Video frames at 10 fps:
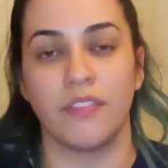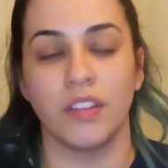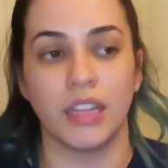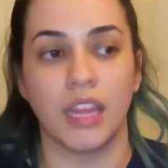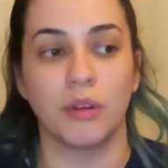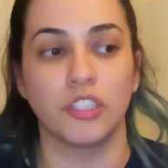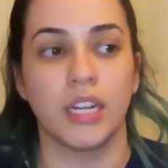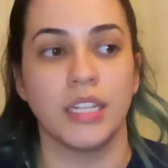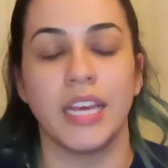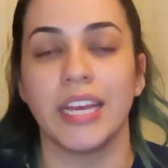I feel like they were
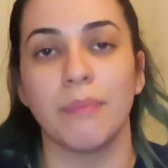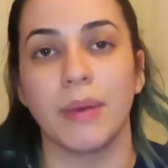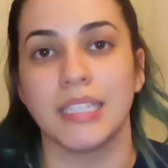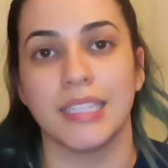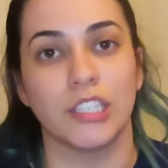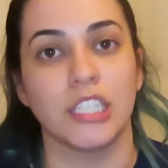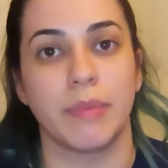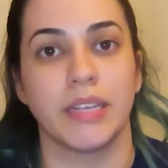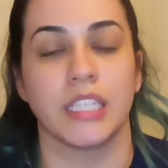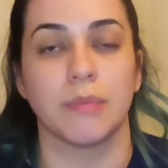trying to take up as little
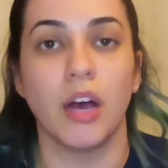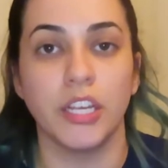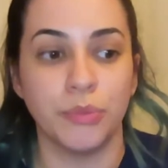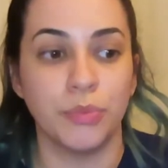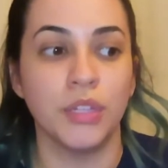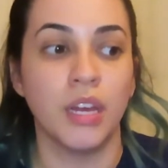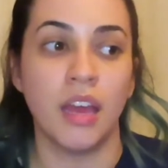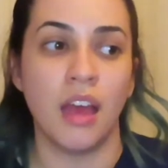space as possible.